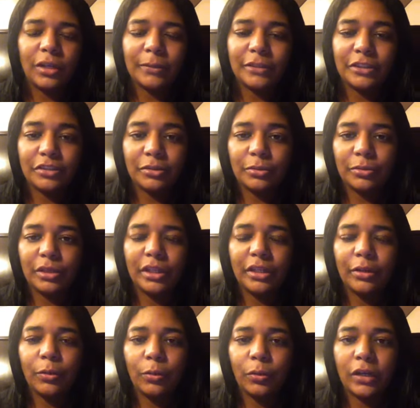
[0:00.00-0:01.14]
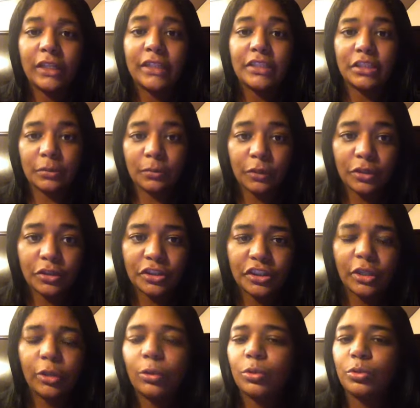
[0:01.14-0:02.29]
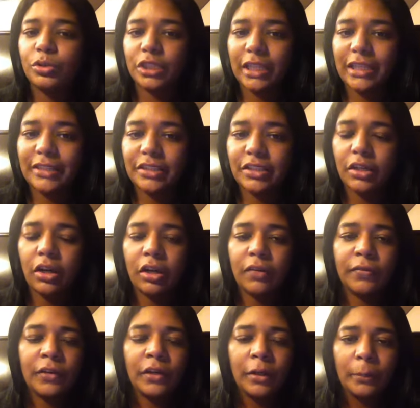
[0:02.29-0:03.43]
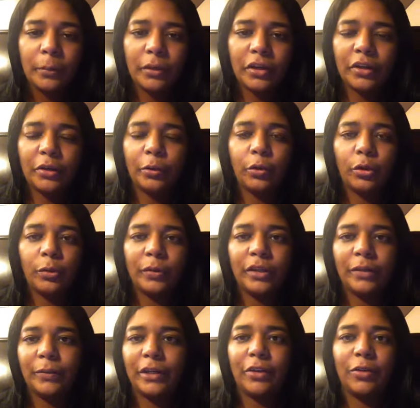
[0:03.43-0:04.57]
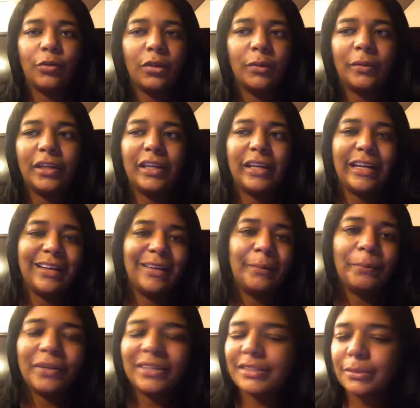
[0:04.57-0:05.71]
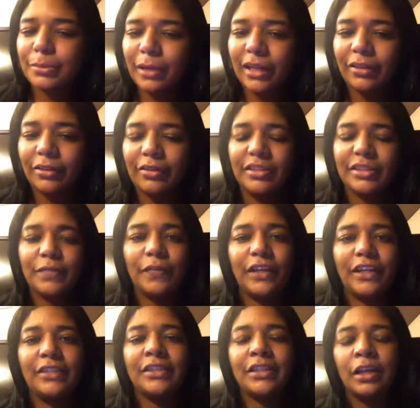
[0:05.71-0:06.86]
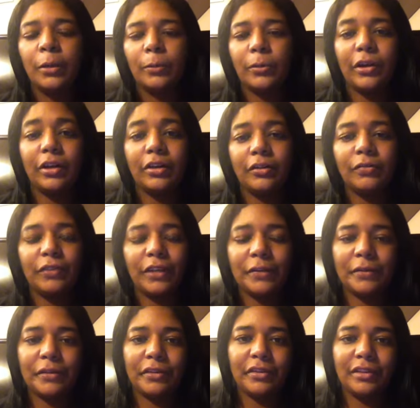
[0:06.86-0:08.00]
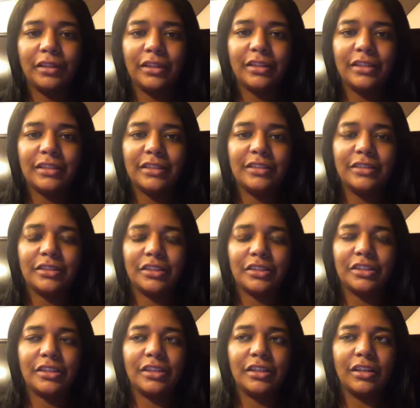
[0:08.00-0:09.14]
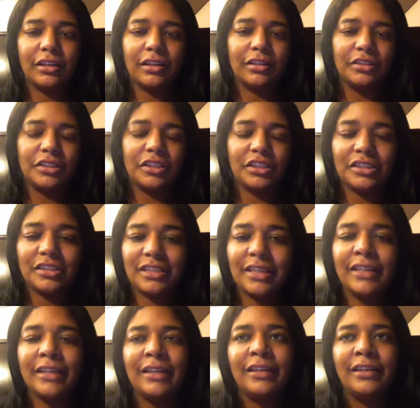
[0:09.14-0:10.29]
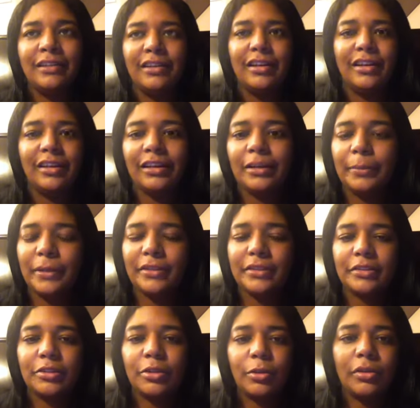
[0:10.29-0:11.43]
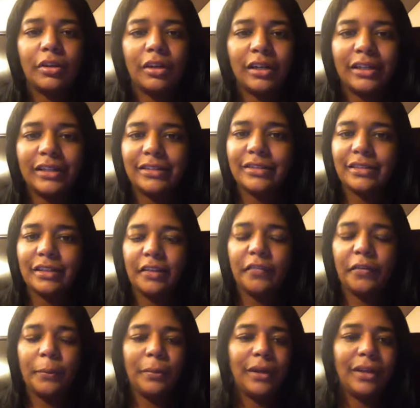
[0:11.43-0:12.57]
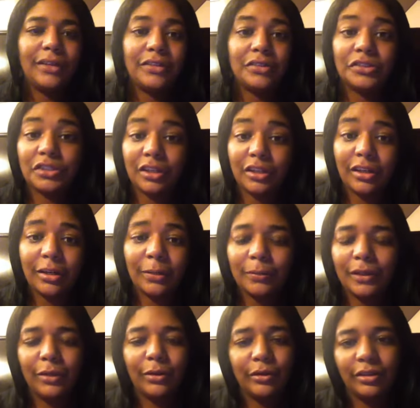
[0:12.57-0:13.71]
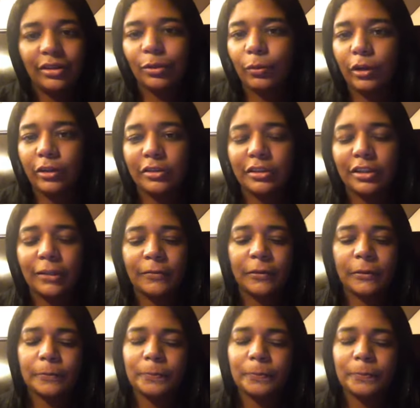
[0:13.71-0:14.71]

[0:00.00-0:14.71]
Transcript: to the ring was Samoa Joe, who chased off Baron Corbin. Baron Corbin, he had a big smile on his face, proud of everything that he just did, and he basically told the audience and everybody to shut up, and he walked off.